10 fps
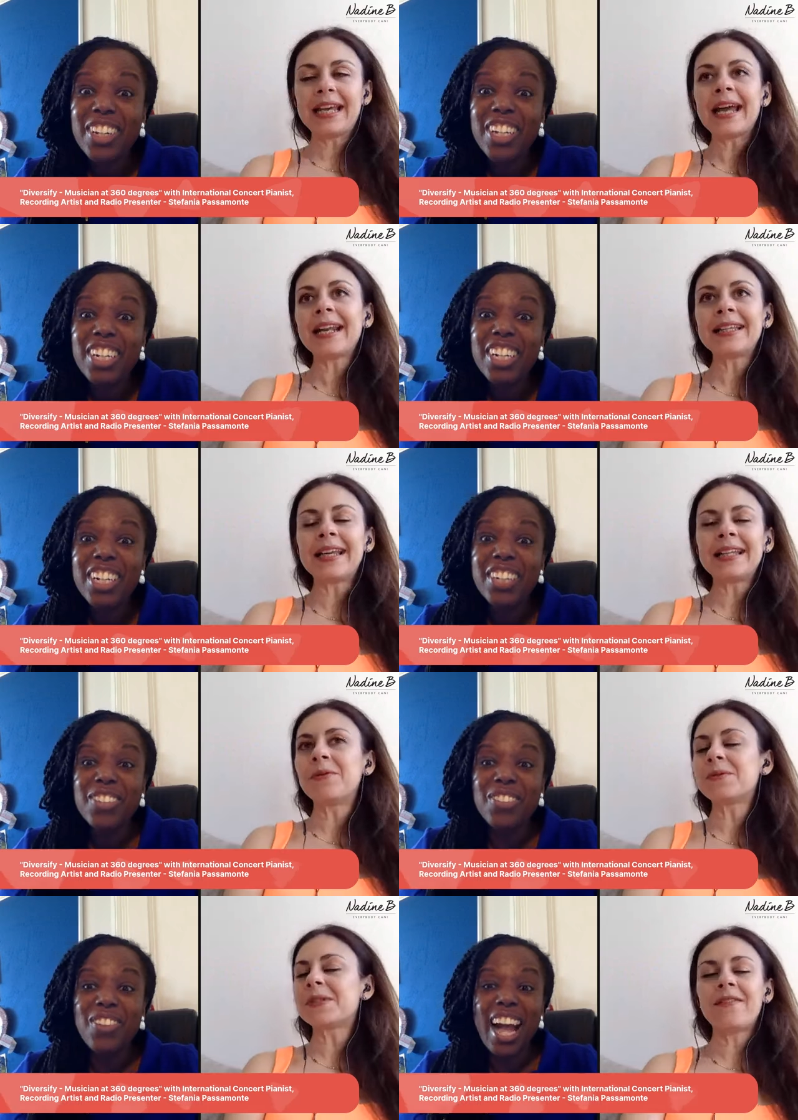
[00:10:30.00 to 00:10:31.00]
Speaker 1: Canada. And
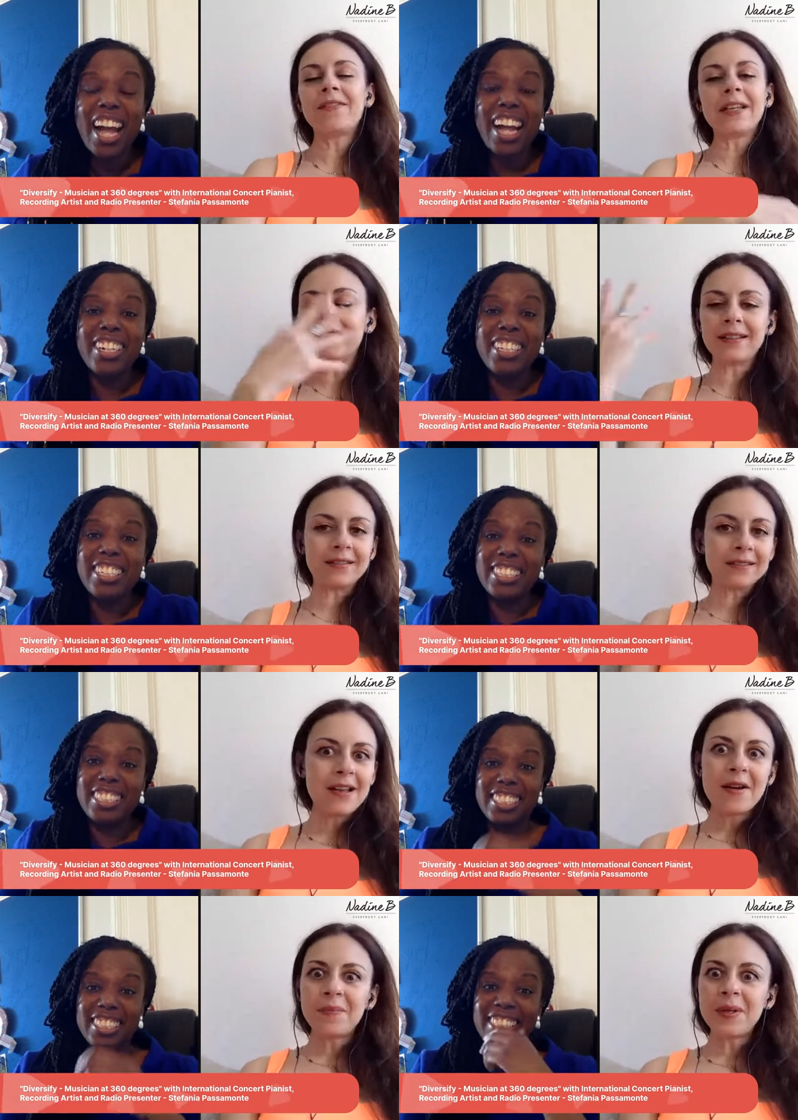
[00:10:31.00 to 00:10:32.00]
I was having, you know,
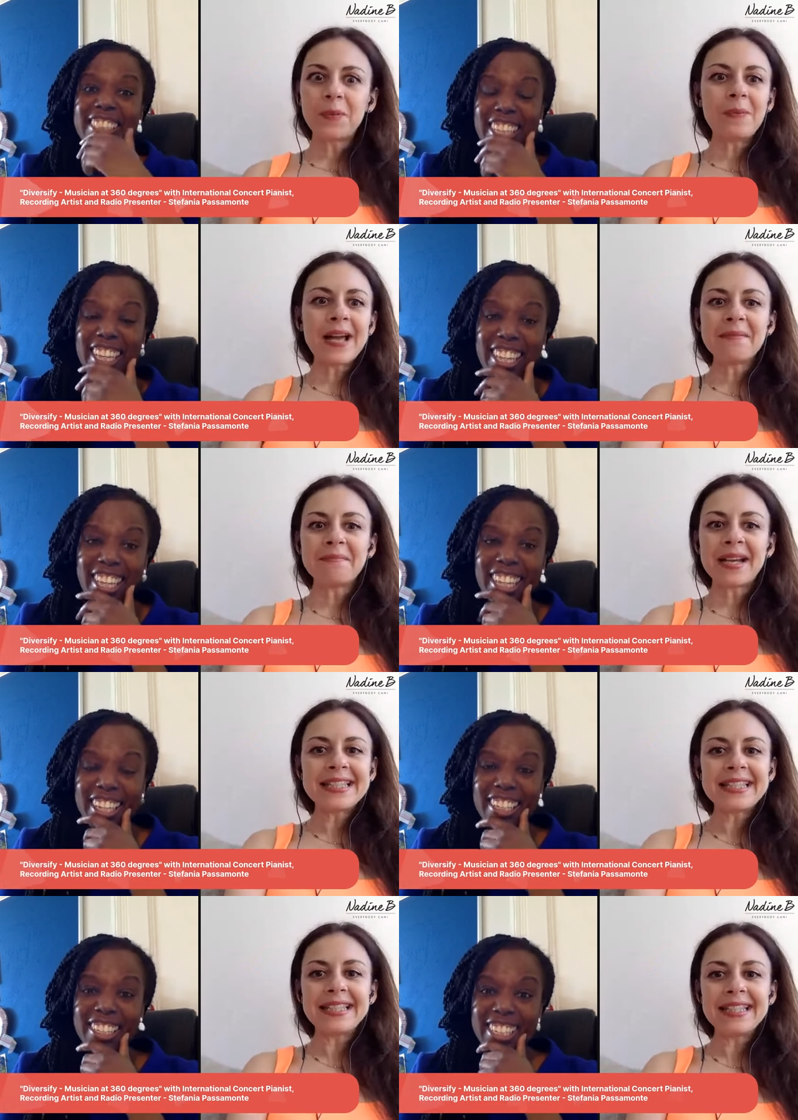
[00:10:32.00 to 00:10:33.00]
people buy my
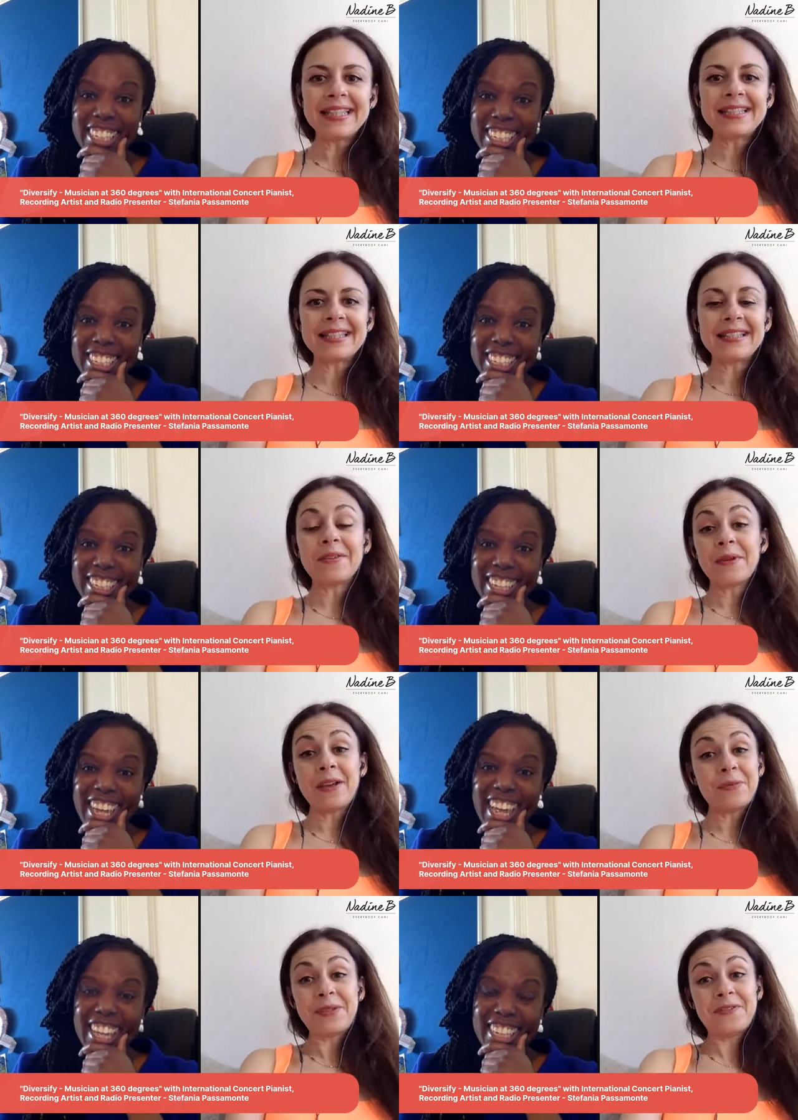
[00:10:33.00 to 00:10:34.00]
CDs. And
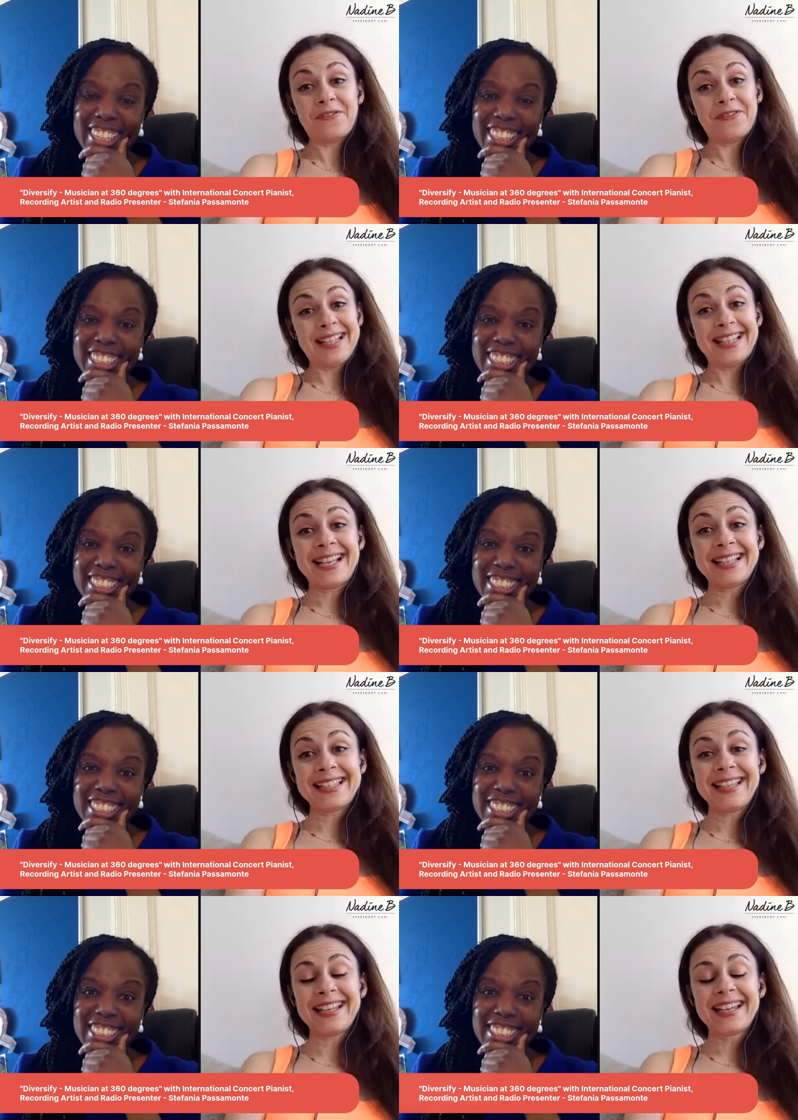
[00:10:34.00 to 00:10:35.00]
it was
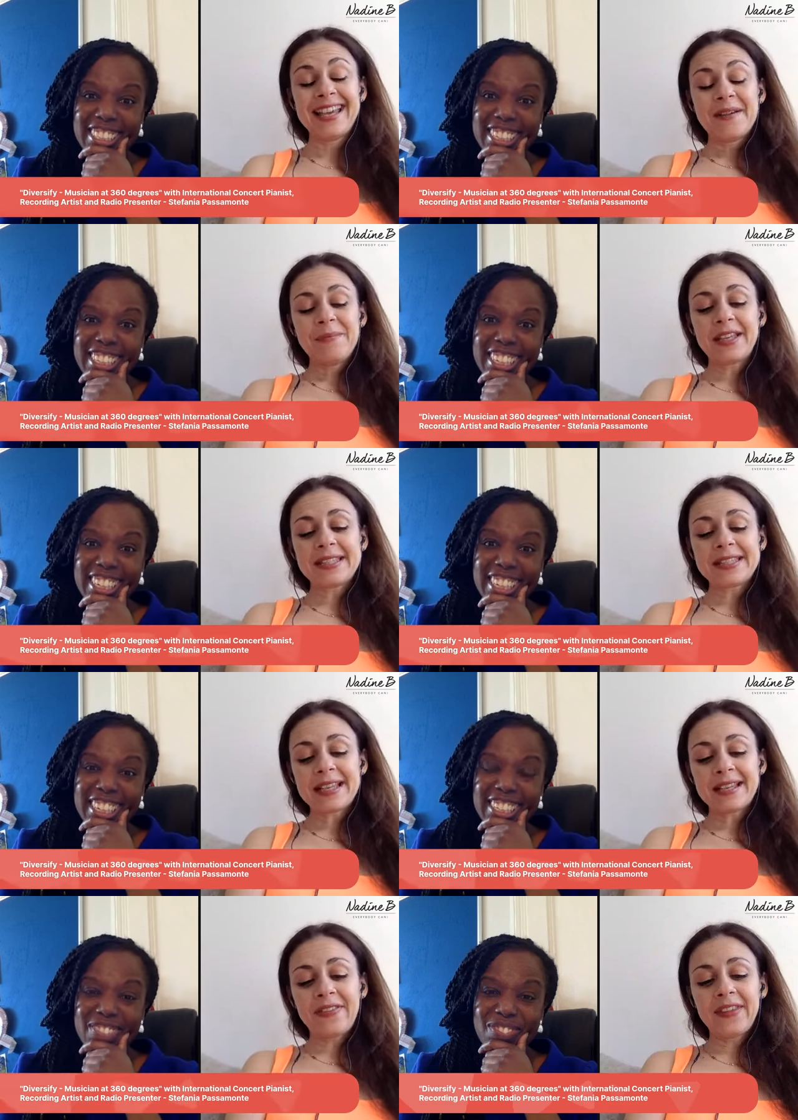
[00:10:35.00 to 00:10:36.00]
fantastic because
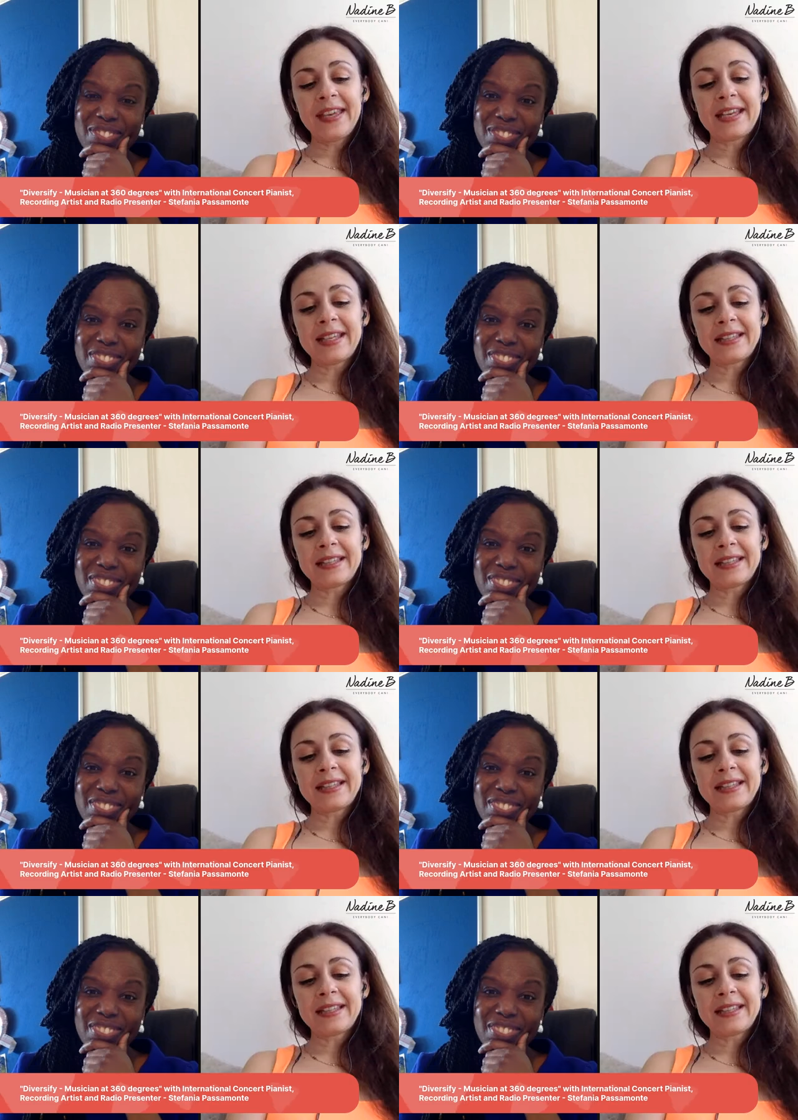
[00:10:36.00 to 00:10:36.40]
I think